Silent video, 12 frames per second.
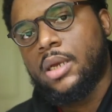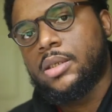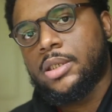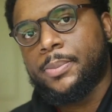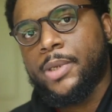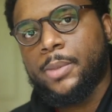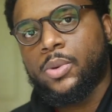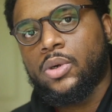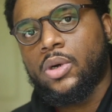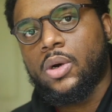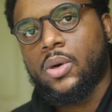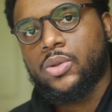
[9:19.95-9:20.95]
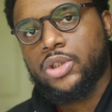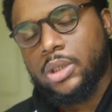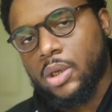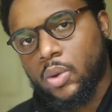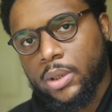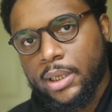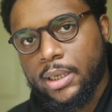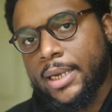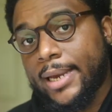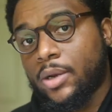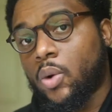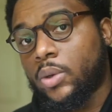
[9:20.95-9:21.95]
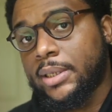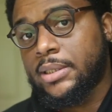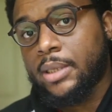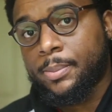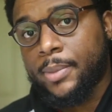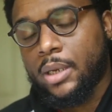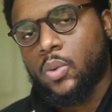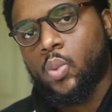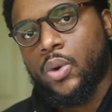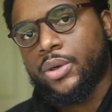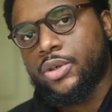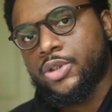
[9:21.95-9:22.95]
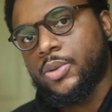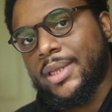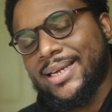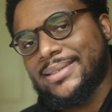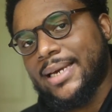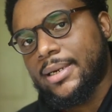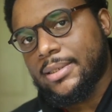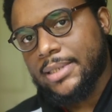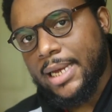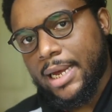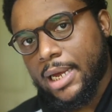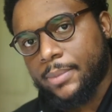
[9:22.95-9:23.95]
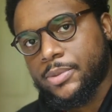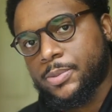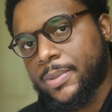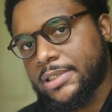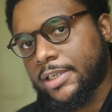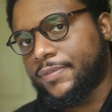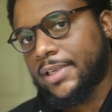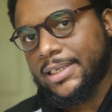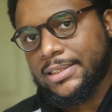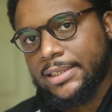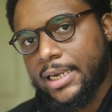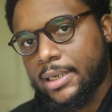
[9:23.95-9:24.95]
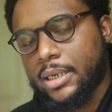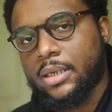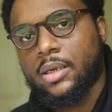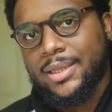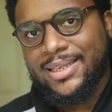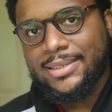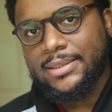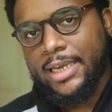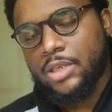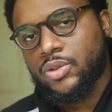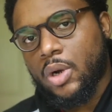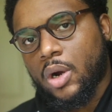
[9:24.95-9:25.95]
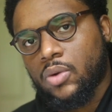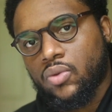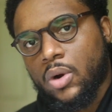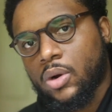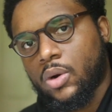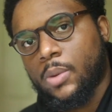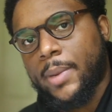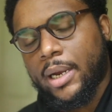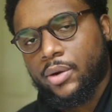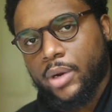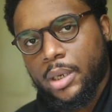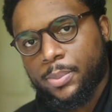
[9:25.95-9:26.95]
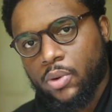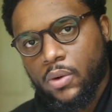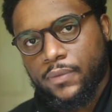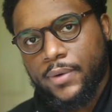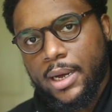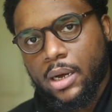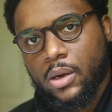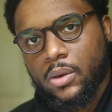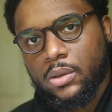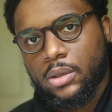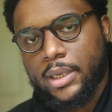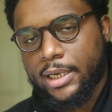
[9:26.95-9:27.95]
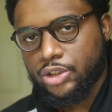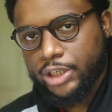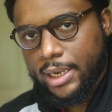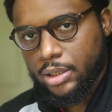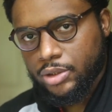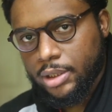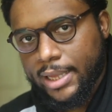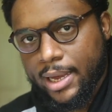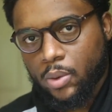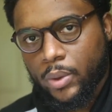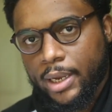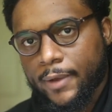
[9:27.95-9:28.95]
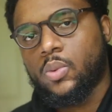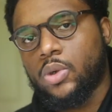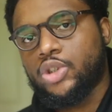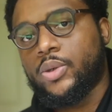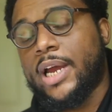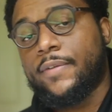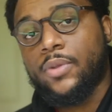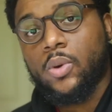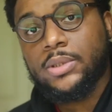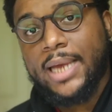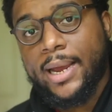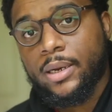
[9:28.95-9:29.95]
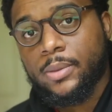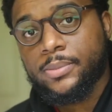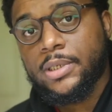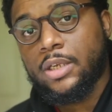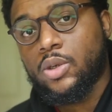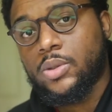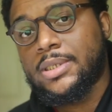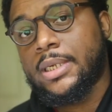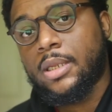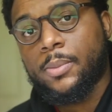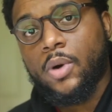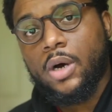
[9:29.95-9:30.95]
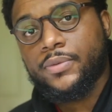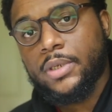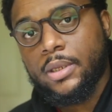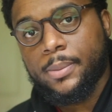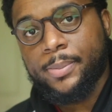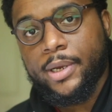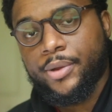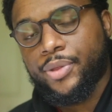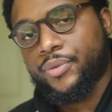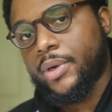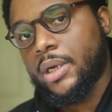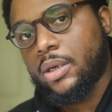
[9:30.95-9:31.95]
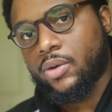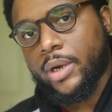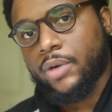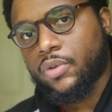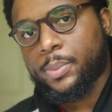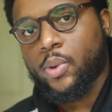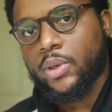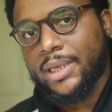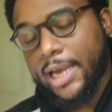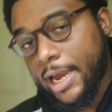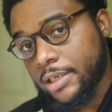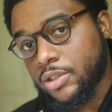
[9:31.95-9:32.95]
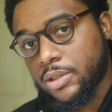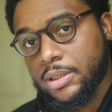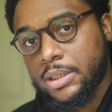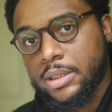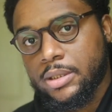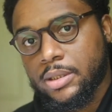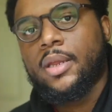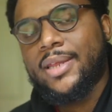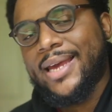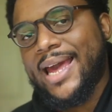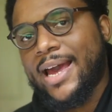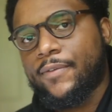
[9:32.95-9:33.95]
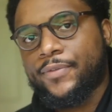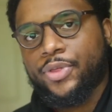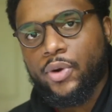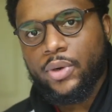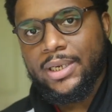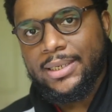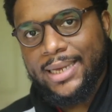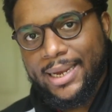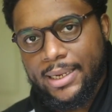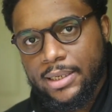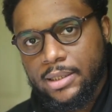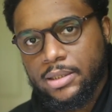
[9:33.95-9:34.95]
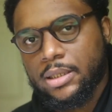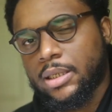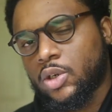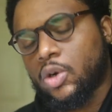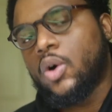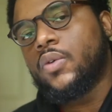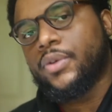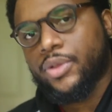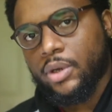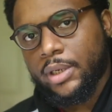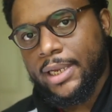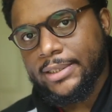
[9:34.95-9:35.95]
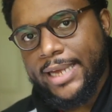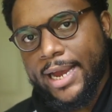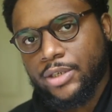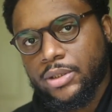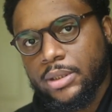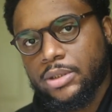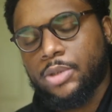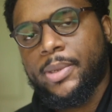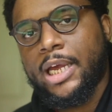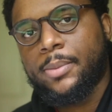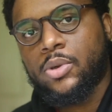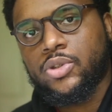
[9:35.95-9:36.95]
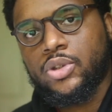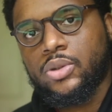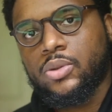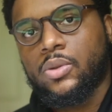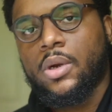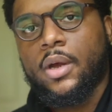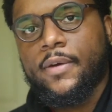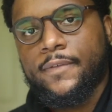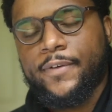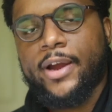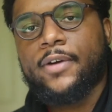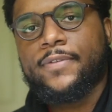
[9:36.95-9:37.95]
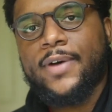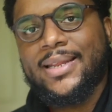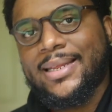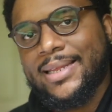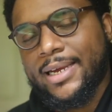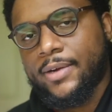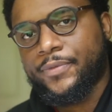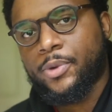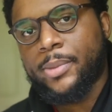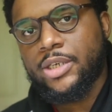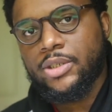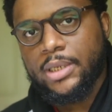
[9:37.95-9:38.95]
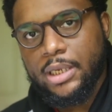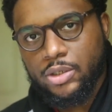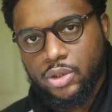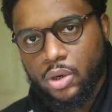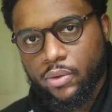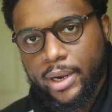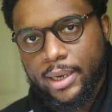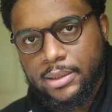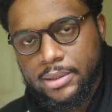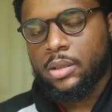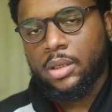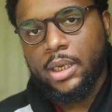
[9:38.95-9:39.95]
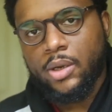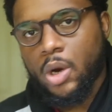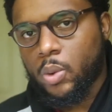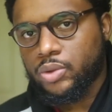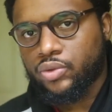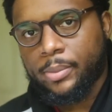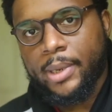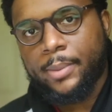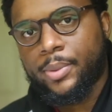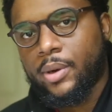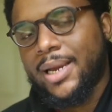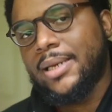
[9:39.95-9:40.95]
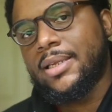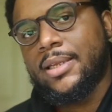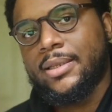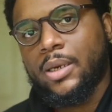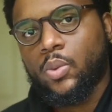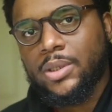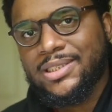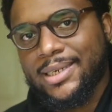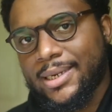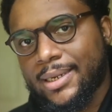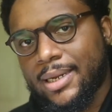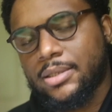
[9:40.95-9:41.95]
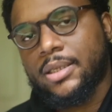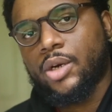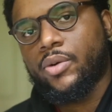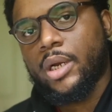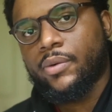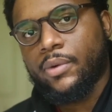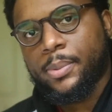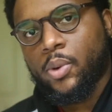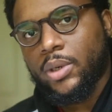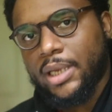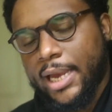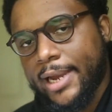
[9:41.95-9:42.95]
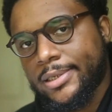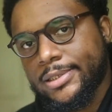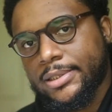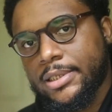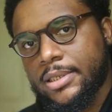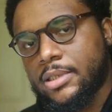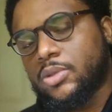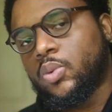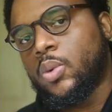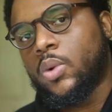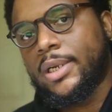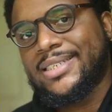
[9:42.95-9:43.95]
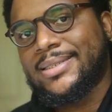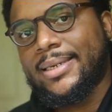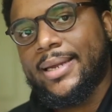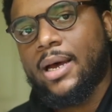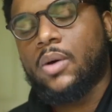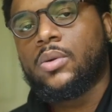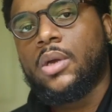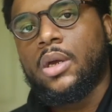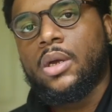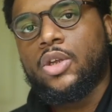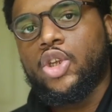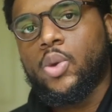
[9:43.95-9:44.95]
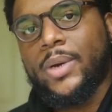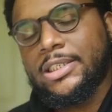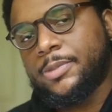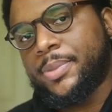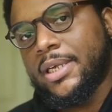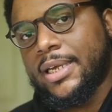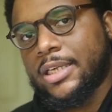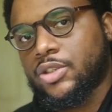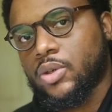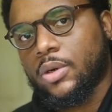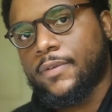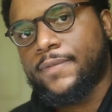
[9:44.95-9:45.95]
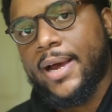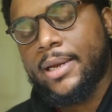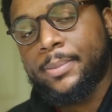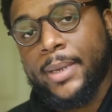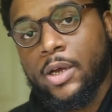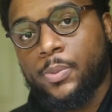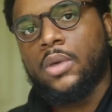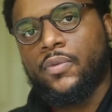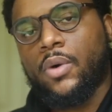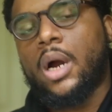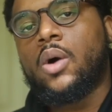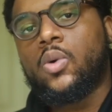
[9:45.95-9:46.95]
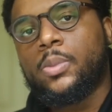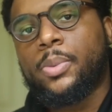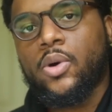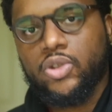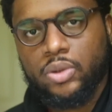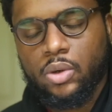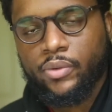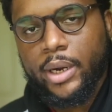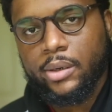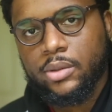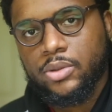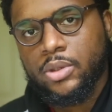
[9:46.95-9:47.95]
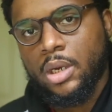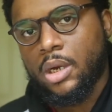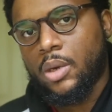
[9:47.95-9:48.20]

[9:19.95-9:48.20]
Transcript: Some people go slowly and only submit 1 or 2 things at a time, specifically stating these dates are wrong on my credit profile, and challenge it that way. Once you have those items and you send them off to the big 3 credit reporting agencies, they have 30 days, a little over 30 days actually, to be able to verify that that information is correct. And always remember, anything that we're sending out to the credit reporting agencies, we want to send out USPS certified mail for our own personal records.